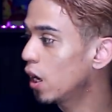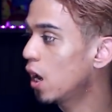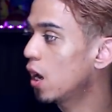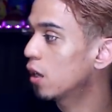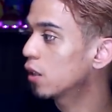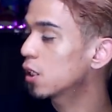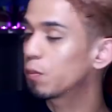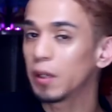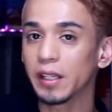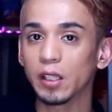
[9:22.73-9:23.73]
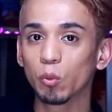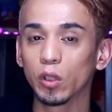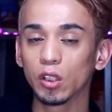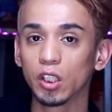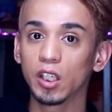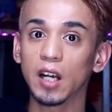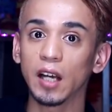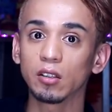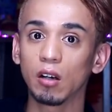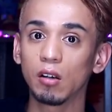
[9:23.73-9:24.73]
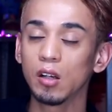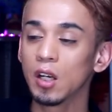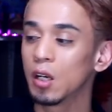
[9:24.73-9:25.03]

and display it with the good guy doll